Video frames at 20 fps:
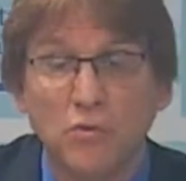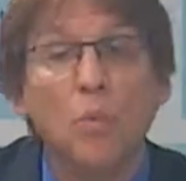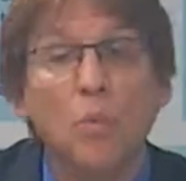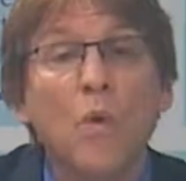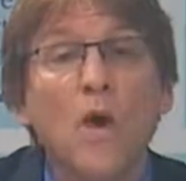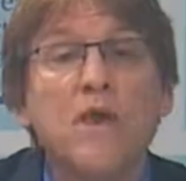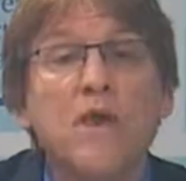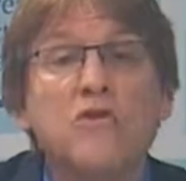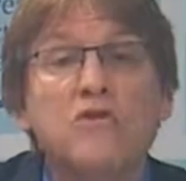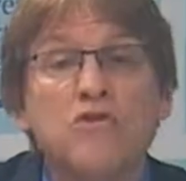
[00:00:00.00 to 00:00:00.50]

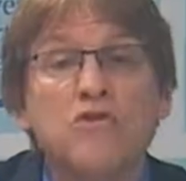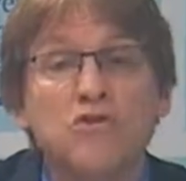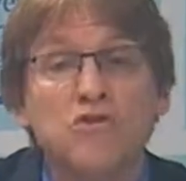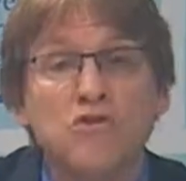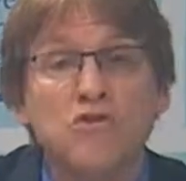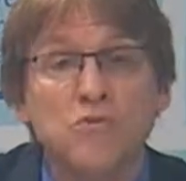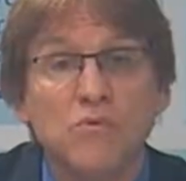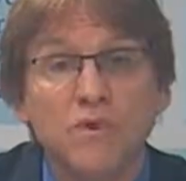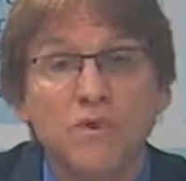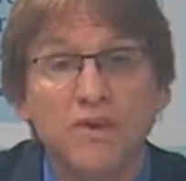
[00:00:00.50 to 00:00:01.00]
When do
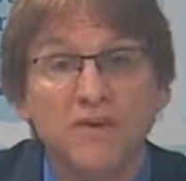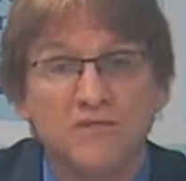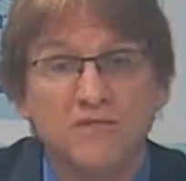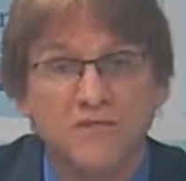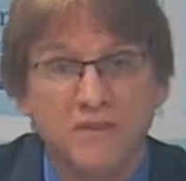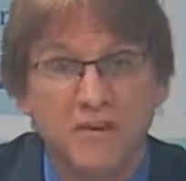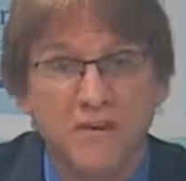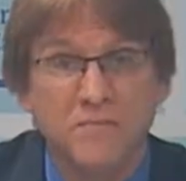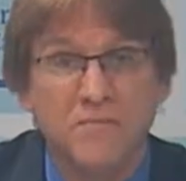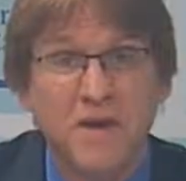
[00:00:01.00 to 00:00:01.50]
you give
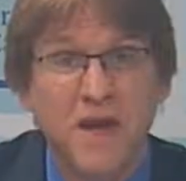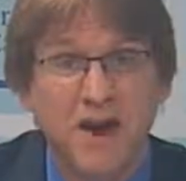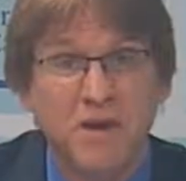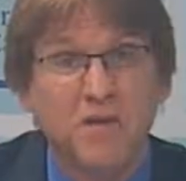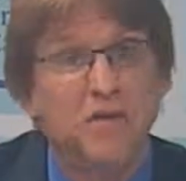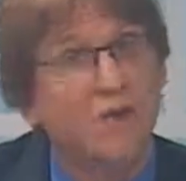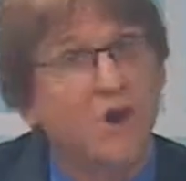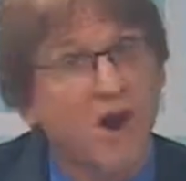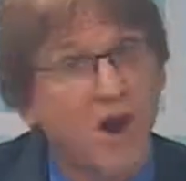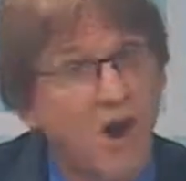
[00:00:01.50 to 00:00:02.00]
feedback?
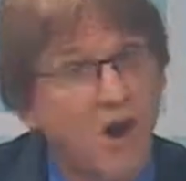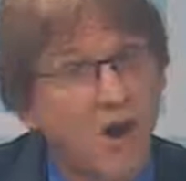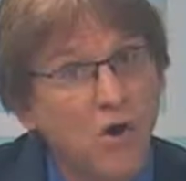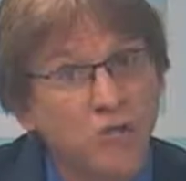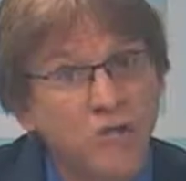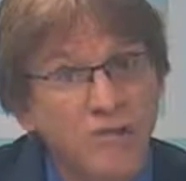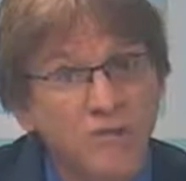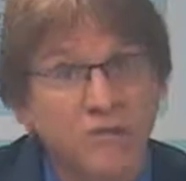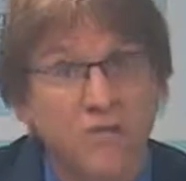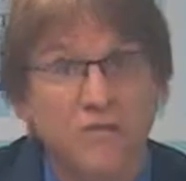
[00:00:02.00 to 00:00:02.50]

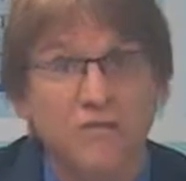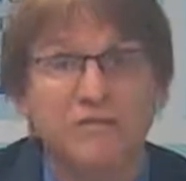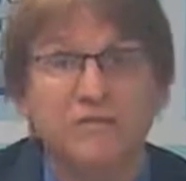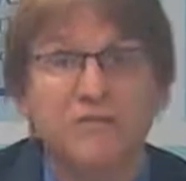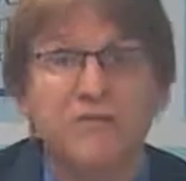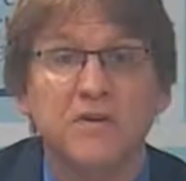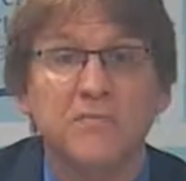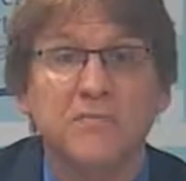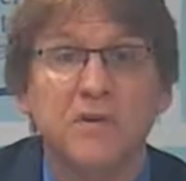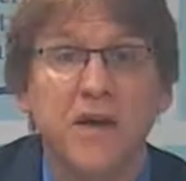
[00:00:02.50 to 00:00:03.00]
How do you give
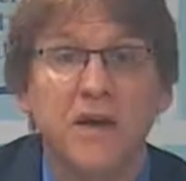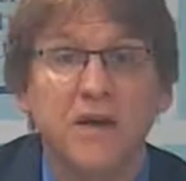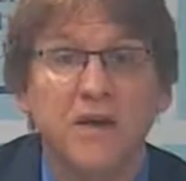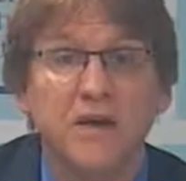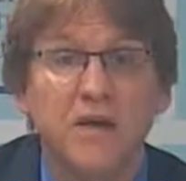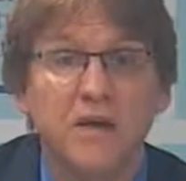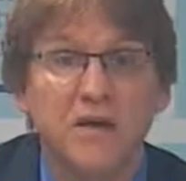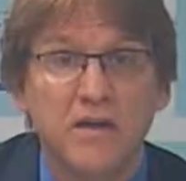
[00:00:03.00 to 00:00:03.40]
feedback?